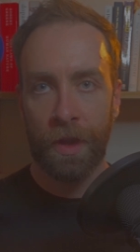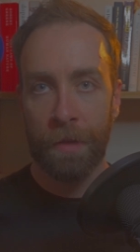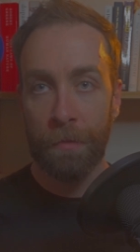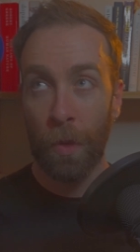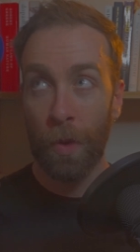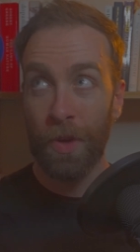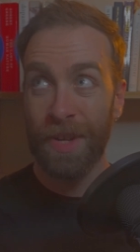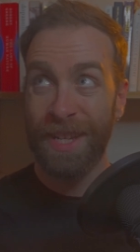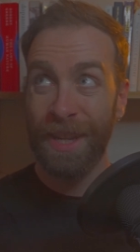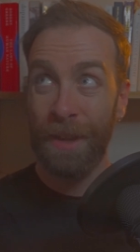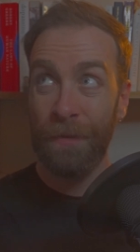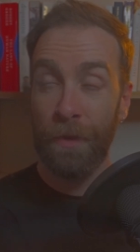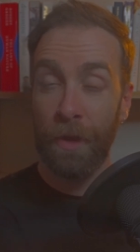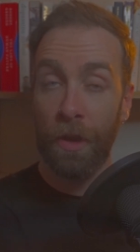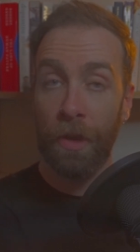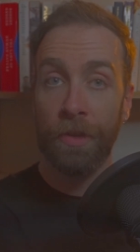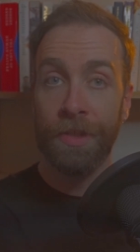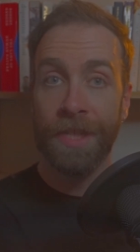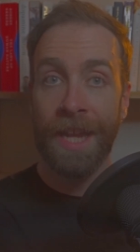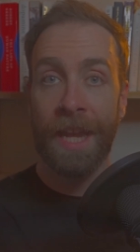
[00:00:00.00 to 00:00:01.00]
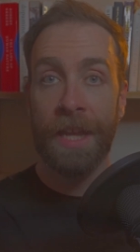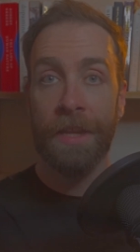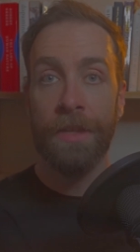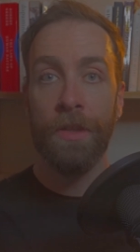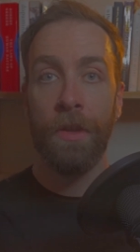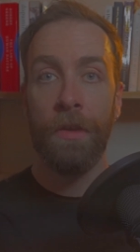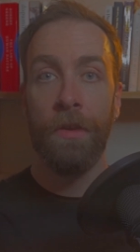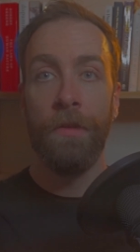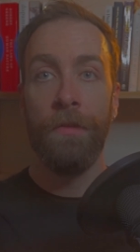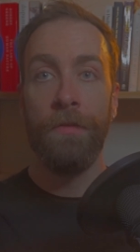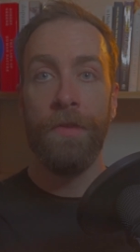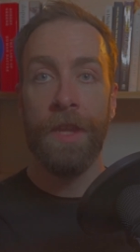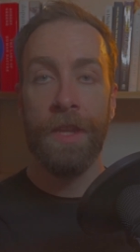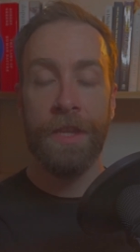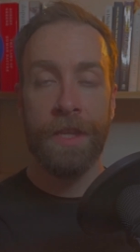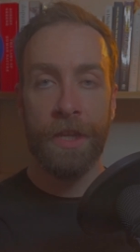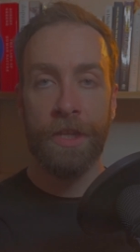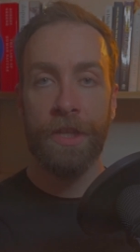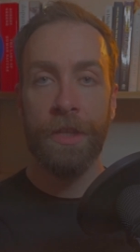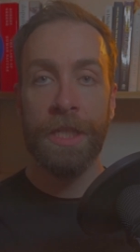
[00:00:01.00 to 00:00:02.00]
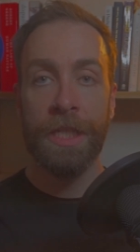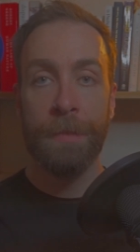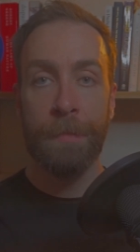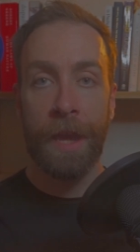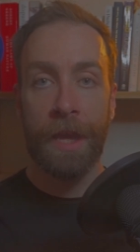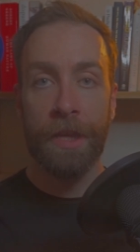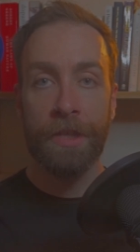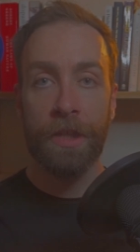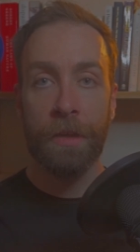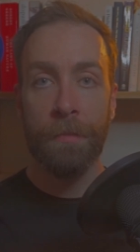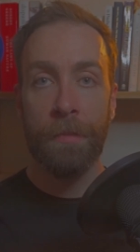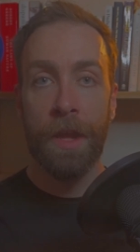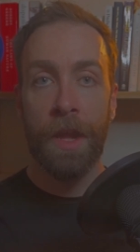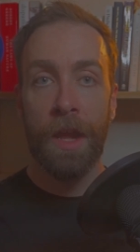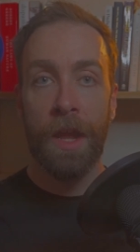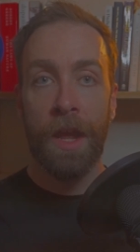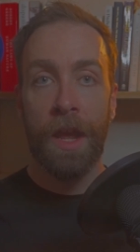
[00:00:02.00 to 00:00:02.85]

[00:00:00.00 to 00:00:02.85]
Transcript: the more difficult end of the addiction spectrum,